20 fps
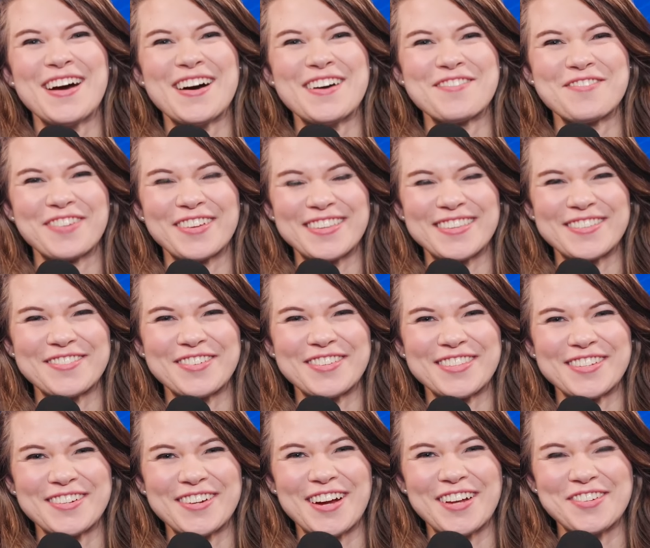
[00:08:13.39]
was
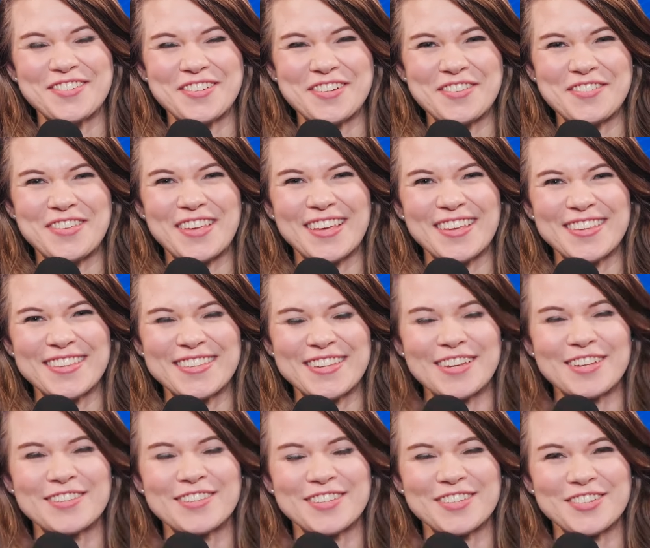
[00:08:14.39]
a graduate of
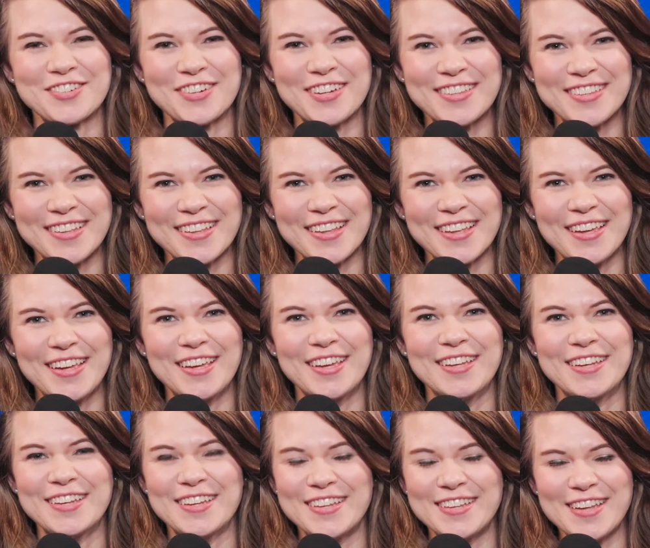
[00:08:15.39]
Hillsdale just recently,
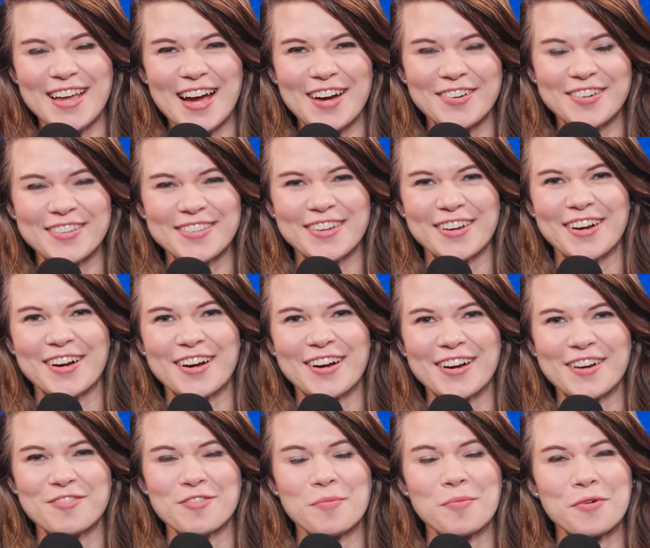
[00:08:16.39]
and now is
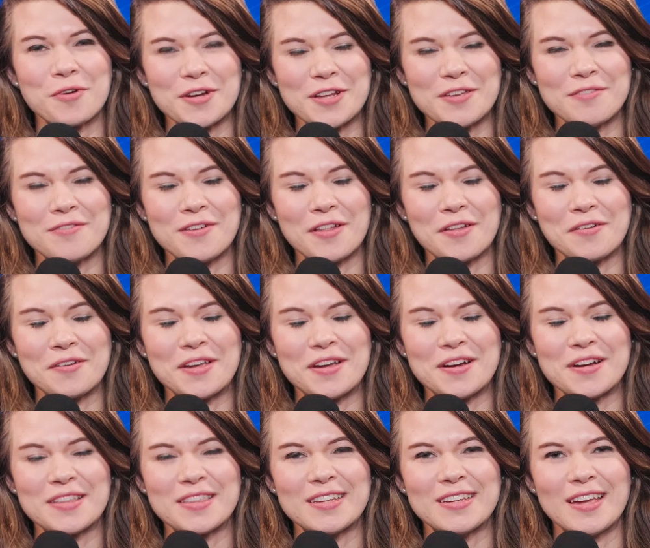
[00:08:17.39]
our reporting fellow
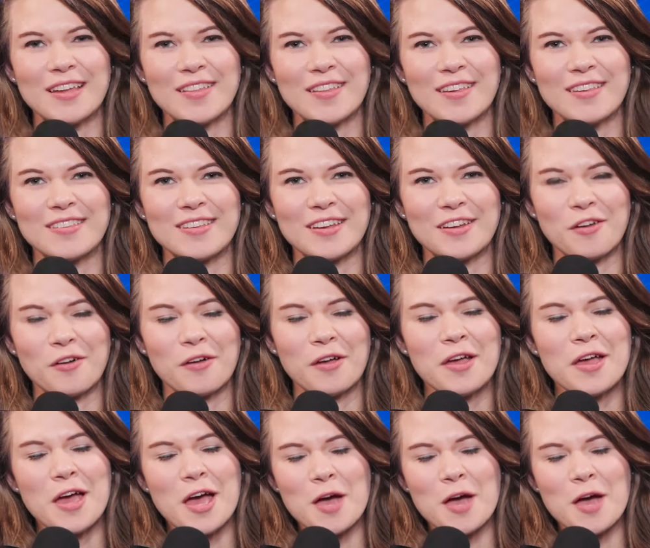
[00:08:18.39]
here at the Daily Signal.